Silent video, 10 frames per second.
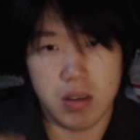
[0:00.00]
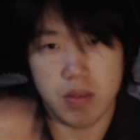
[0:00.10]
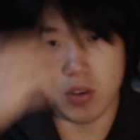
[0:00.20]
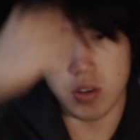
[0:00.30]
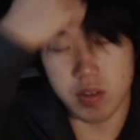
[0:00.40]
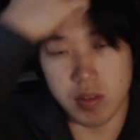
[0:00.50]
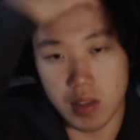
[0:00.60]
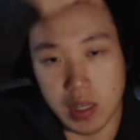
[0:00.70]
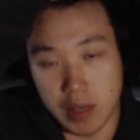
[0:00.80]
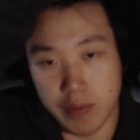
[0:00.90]
versus
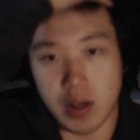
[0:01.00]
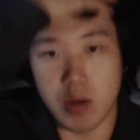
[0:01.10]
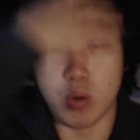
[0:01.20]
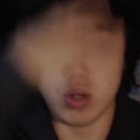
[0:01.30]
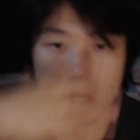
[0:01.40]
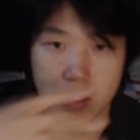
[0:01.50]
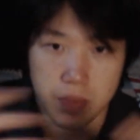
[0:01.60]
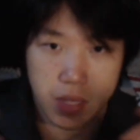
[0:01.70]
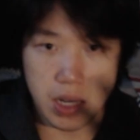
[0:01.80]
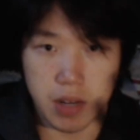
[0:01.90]
like if I were to
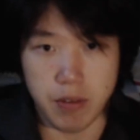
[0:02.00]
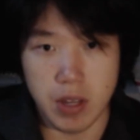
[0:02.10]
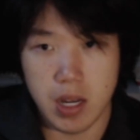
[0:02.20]
kind of